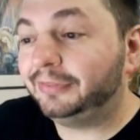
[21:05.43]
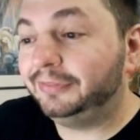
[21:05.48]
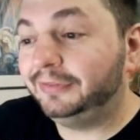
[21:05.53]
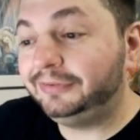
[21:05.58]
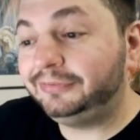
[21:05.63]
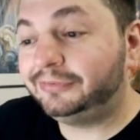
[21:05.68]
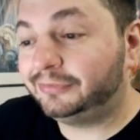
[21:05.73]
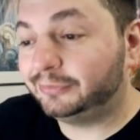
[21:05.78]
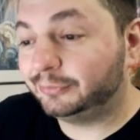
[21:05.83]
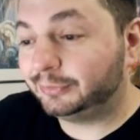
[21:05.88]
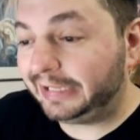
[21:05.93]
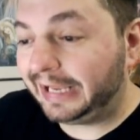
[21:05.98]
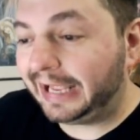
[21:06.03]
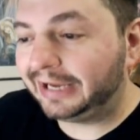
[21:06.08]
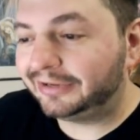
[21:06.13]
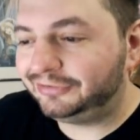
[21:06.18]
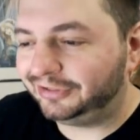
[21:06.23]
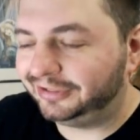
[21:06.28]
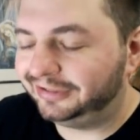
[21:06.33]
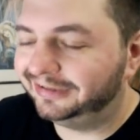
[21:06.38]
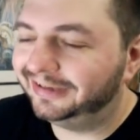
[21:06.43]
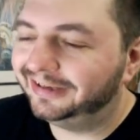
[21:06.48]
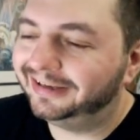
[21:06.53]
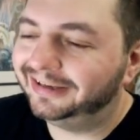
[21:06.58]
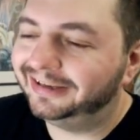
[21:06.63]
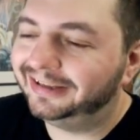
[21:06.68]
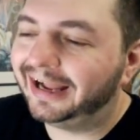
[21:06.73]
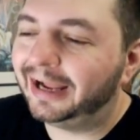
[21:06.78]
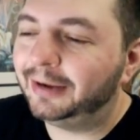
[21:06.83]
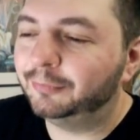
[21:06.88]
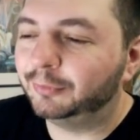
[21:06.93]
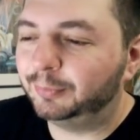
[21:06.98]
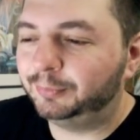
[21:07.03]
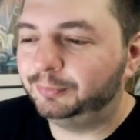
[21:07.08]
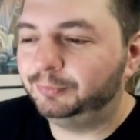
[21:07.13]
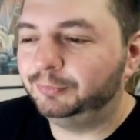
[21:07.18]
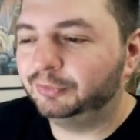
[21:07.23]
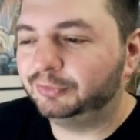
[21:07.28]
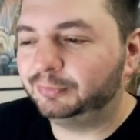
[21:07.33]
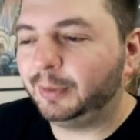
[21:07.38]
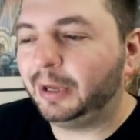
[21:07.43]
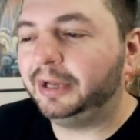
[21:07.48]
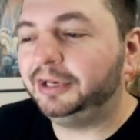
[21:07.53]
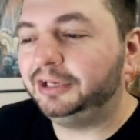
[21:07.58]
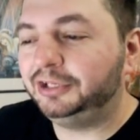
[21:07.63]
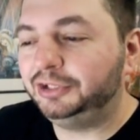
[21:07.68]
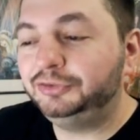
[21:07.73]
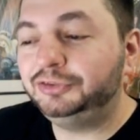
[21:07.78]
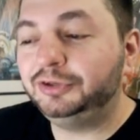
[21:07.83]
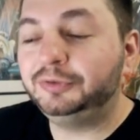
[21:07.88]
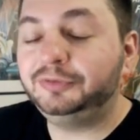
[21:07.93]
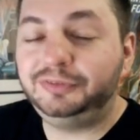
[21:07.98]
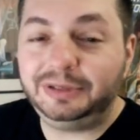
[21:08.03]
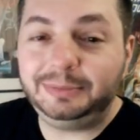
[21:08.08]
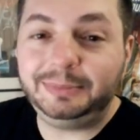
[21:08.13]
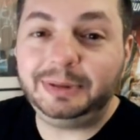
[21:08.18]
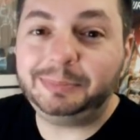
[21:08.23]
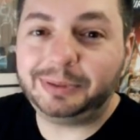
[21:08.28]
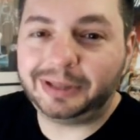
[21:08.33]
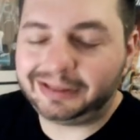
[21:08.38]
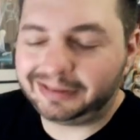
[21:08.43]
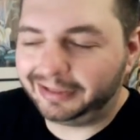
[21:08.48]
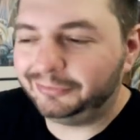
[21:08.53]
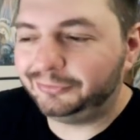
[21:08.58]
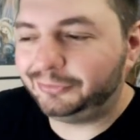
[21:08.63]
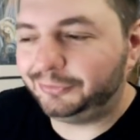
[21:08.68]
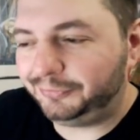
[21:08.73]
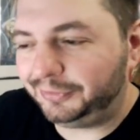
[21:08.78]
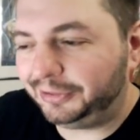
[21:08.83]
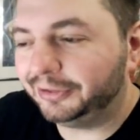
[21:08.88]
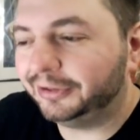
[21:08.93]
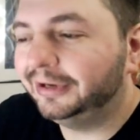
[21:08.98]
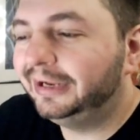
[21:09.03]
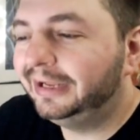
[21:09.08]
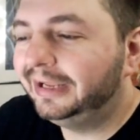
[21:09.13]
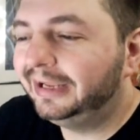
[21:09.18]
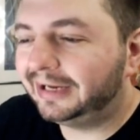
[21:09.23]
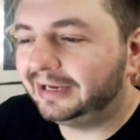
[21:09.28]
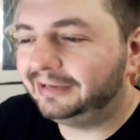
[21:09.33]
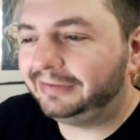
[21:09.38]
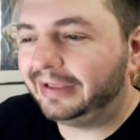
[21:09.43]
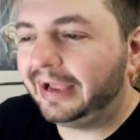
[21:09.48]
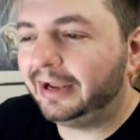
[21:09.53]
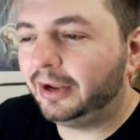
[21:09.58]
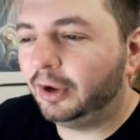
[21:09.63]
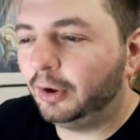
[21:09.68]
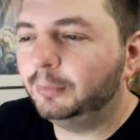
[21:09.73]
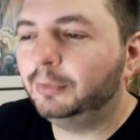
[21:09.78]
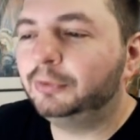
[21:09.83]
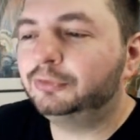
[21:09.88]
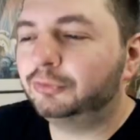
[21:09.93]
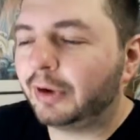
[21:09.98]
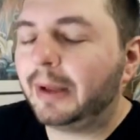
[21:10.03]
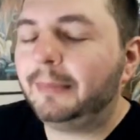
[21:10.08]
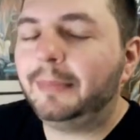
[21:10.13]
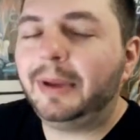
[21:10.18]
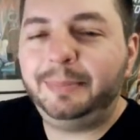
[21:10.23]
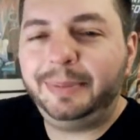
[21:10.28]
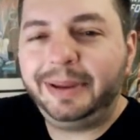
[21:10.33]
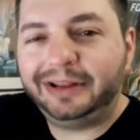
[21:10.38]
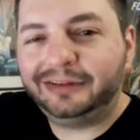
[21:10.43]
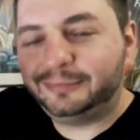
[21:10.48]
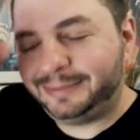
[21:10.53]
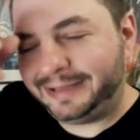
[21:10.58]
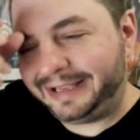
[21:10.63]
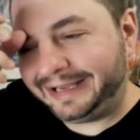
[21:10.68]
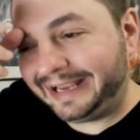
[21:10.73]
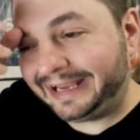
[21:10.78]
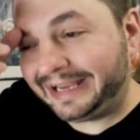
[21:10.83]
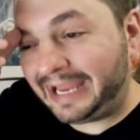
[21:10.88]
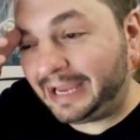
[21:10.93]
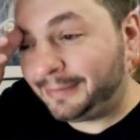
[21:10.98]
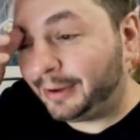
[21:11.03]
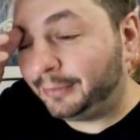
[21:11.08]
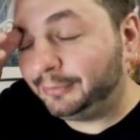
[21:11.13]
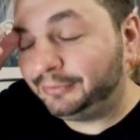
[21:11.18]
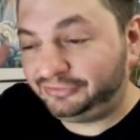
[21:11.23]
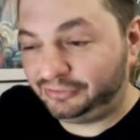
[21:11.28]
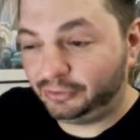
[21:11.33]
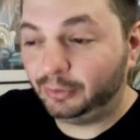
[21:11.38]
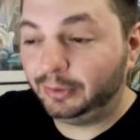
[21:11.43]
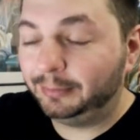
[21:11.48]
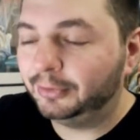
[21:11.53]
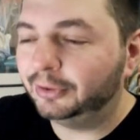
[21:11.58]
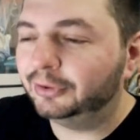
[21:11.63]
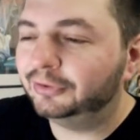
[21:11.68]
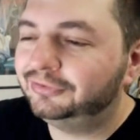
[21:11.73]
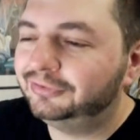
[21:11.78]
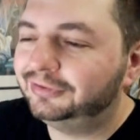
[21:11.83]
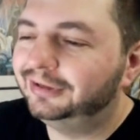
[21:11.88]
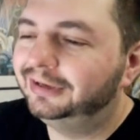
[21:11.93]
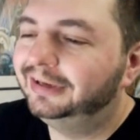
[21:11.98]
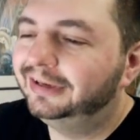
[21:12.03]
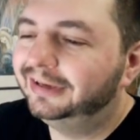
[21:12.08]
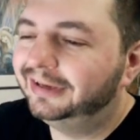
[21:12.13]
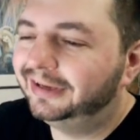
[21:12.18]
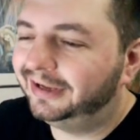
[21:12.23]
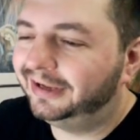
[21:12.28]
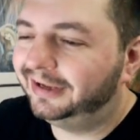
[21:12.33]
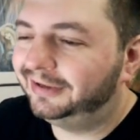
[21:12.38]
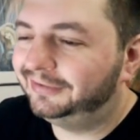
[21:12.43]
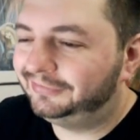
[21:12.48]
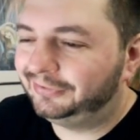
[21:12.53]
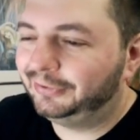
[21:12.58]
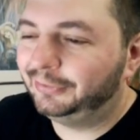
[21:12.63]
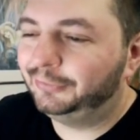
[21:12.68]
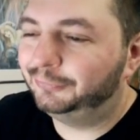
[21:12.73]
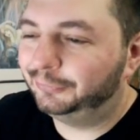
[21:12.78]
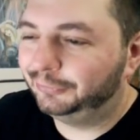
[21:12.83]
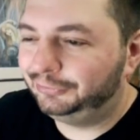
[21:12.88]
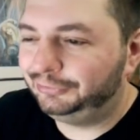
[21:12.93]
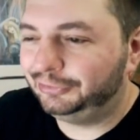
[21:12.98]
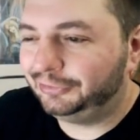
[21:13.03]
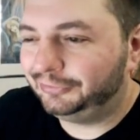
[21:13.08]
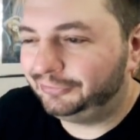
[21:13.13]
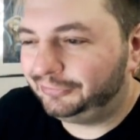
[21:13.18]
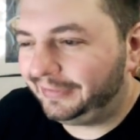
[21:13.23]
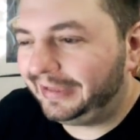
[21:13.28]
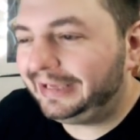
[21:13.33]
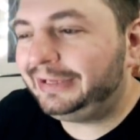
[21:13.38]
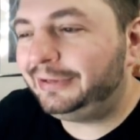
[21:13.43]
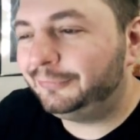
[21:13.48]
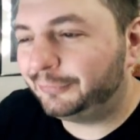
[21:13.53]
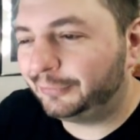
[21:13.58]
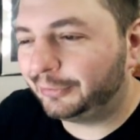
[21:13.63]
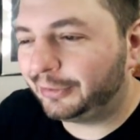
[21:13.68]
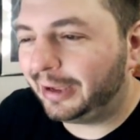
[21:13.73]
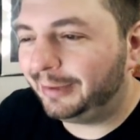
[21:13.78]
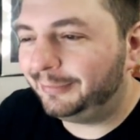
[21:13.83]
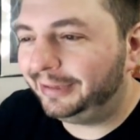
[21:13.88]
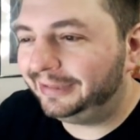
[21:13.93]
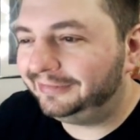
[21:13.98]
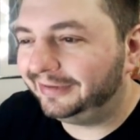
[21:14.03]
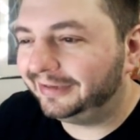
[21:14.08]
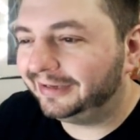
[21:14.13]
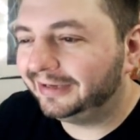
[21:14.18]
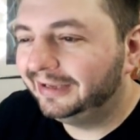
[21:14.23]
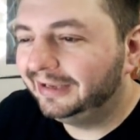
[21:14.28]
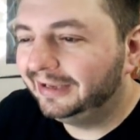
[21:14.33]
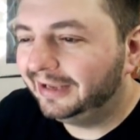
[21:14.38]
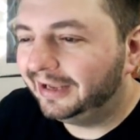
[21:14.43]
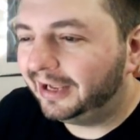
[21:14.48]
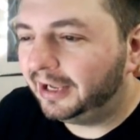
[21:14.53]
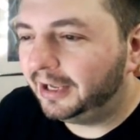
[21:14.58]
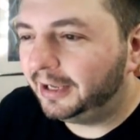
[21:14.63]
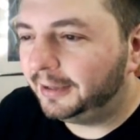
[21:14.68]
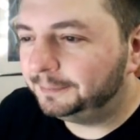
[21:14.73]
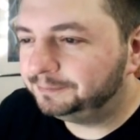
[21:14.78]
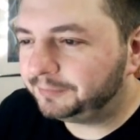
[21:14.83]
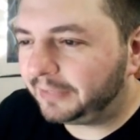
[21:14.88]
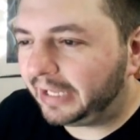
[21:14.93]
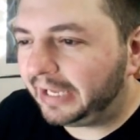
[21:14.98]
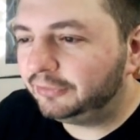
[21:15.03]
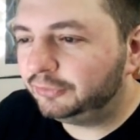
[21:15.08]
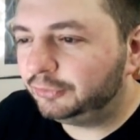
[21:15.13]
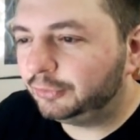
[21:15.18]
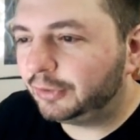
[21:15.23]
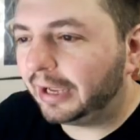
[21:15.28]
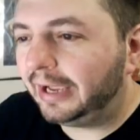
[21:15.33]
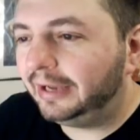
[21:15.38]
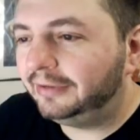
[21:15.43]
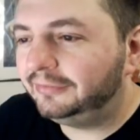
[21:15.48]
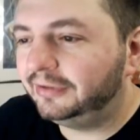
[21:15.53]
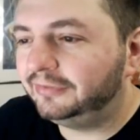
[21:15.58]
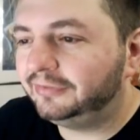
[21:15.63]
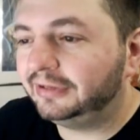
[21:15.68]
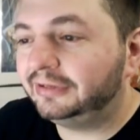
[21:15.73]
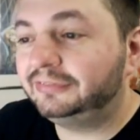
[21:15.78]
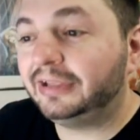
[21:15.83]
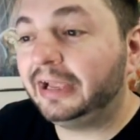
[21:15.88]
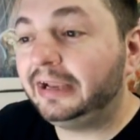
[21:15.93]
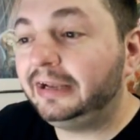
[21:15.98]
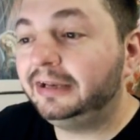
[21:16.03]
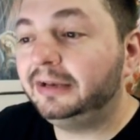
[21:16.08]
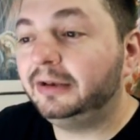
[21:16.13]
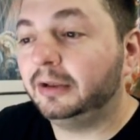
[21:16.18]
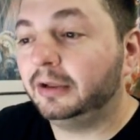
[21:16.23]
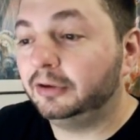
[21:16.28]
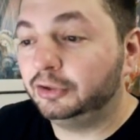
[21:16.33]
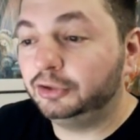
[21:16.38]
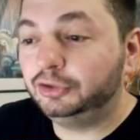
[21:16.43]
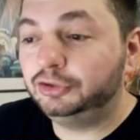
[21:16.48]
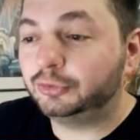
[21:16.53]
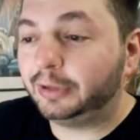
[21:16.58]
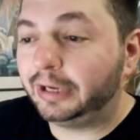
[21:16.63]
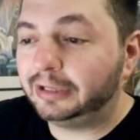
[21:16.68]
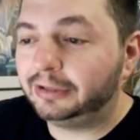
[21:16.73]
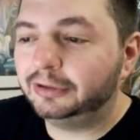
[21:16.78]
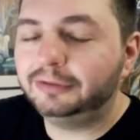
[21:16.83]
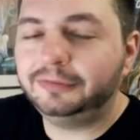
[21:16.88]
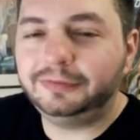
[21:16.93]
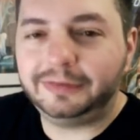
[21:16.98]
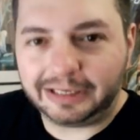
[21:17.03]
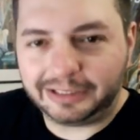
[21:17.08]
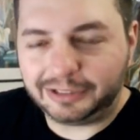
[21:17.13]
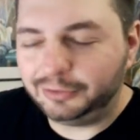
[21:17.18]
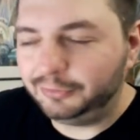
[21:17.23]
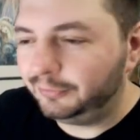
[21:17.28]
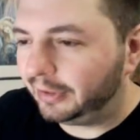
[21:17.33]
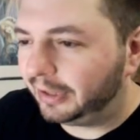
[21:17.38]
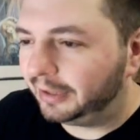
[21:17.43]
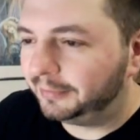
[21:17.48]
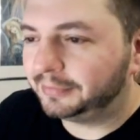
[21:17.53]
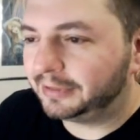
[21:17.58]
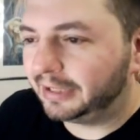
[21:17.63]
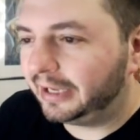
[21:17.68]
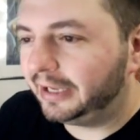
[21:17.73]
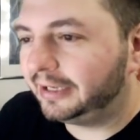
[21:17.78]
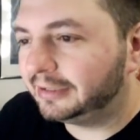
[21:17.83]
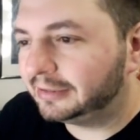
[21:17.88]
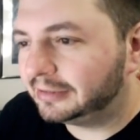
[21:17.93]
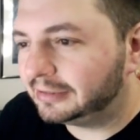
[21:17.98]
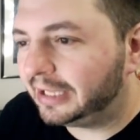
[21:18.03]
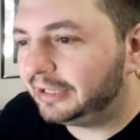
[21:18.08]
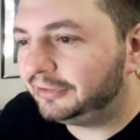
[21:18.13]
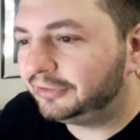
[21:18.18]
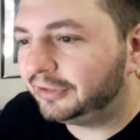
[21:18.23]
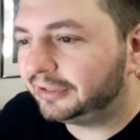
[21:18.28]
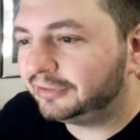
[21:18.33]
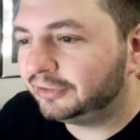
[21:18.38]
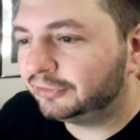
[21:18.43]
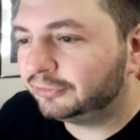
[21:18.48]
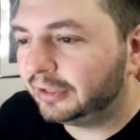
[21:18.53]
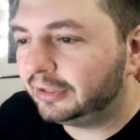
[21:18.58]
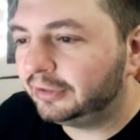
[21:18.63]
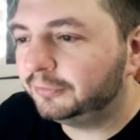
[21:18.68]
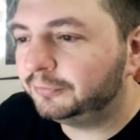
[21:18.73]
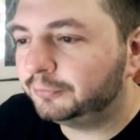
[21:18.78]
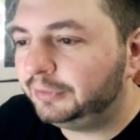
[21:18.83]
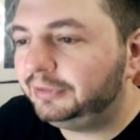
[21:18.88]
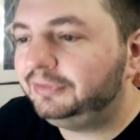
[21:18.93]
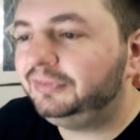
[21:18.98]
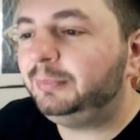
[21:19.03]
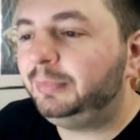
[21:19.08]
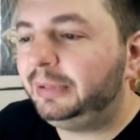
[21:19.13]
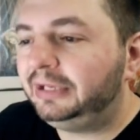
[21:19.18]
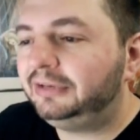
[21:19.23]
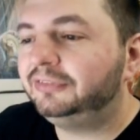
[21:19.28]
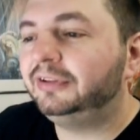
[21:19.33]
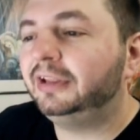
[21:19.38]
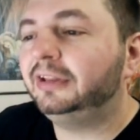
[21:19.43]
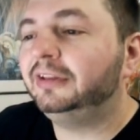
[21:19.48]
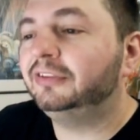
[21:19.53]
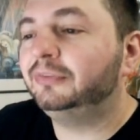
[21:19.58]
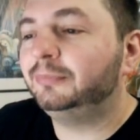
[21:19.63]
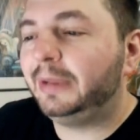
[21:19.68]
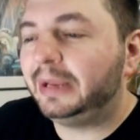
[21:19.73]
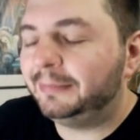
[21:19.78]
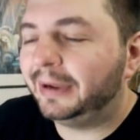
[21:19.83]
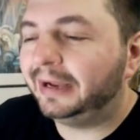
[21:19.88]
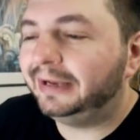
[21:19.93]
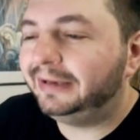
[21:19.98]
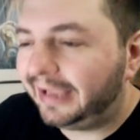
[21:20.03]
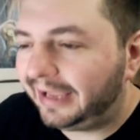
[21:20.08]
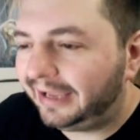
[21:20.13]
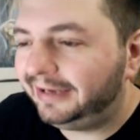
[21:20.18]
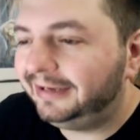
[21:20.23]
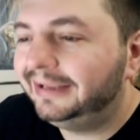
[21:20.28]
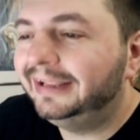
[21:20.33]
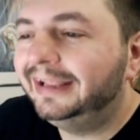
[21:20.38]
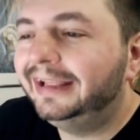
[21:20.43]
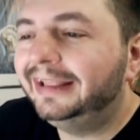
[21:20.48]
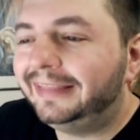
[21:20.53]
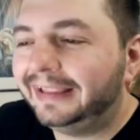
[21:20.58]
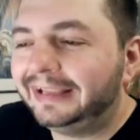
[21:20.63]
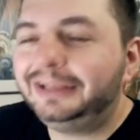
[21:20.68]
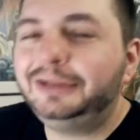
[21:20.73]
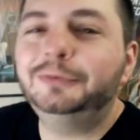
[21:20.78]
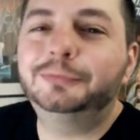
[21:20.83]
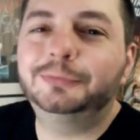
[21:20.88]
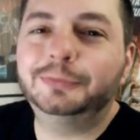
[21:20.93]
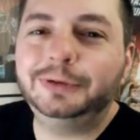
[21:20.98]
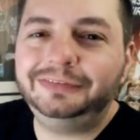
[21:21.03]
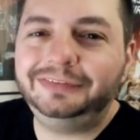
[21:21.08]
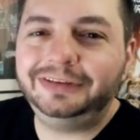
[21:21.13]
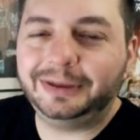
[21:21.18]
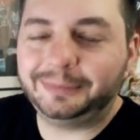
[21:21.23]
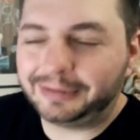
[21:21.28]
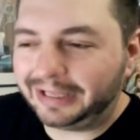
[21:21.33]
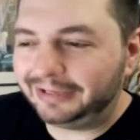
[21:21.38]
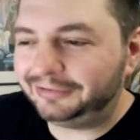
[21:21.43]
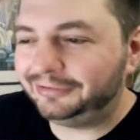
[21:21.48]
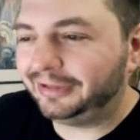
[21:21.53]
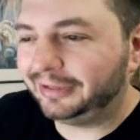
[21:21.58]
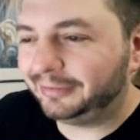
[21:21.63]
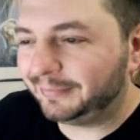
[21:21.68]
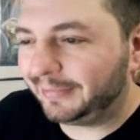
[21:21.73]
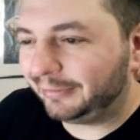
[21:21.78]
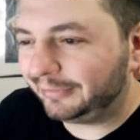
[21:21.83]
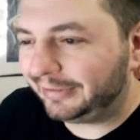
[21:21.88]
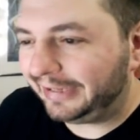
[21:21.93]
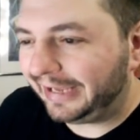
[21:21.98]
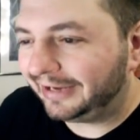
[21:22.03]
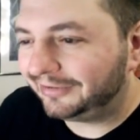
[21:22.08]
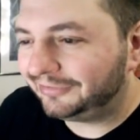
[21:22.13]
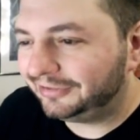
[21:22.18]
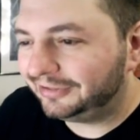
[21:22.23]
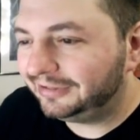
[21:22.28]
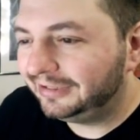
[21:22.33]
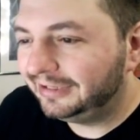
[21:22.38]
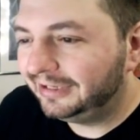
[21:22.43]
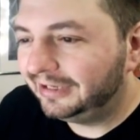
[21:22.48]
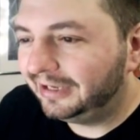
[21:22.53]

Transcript: this is a reaction, and I responded, you should see me play Layers of Fear, because I almost crapped my pants playing the game. I was so immersed, so for sure. So thank you for commenting. Andrew Kai says, excited, good trailer, thank you. I'm glad you liked the trailer. Freezy Beach said, this made my day. Thank you, Freezy, I'm glad you liked my reaction.